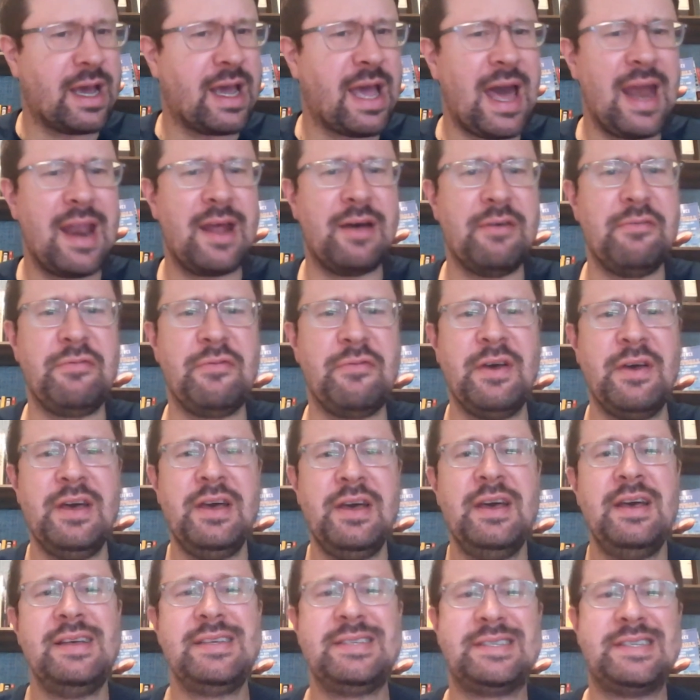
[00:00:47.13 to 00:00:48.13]
kind of
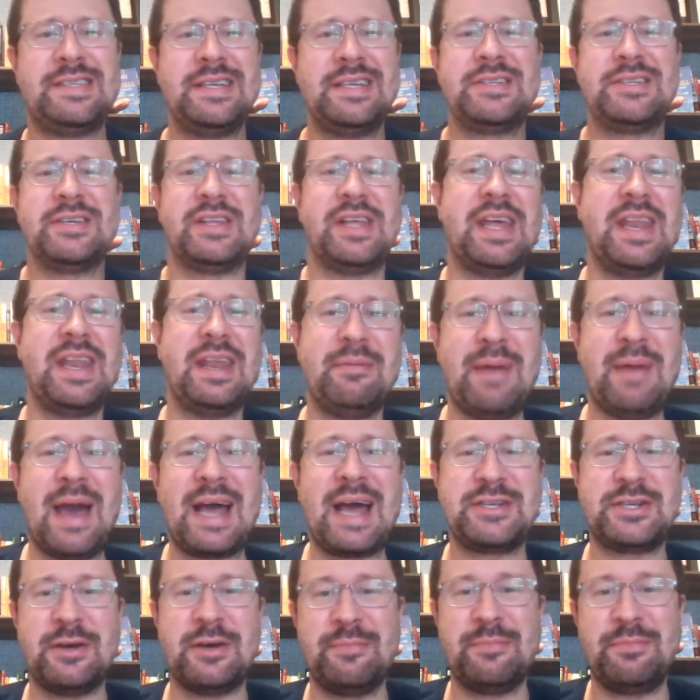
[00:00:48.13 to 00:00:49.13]
scintillating
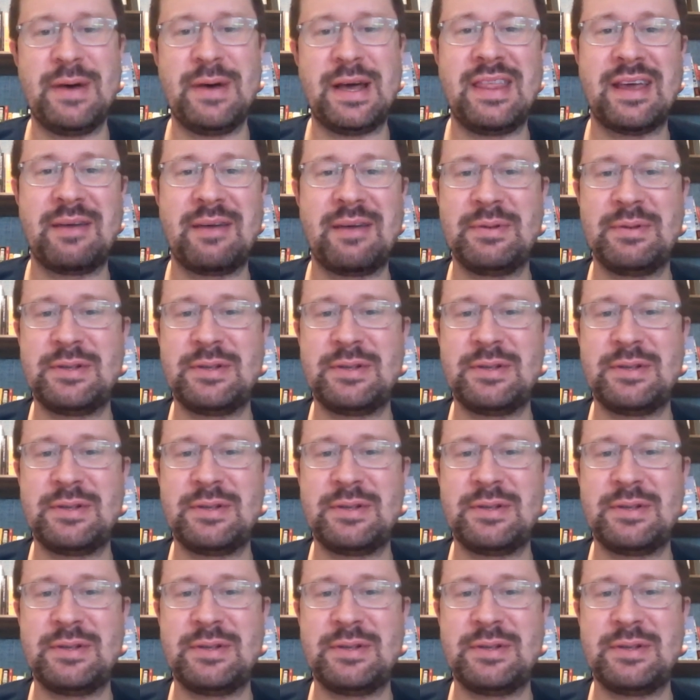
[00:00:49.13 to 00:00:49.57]
matchup, I think,